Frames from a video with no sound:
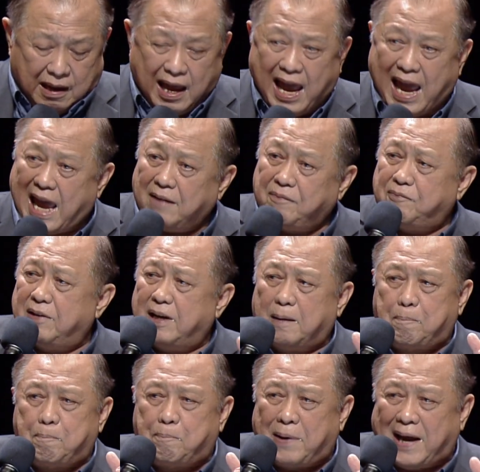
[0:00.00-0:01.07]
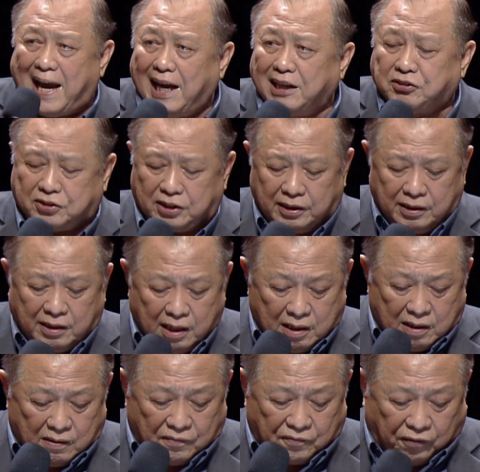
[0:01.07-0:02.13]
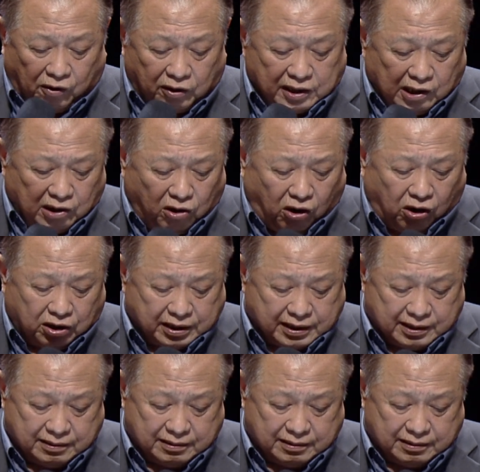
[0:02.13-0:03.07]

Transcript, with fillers: Have a passion for the Lord.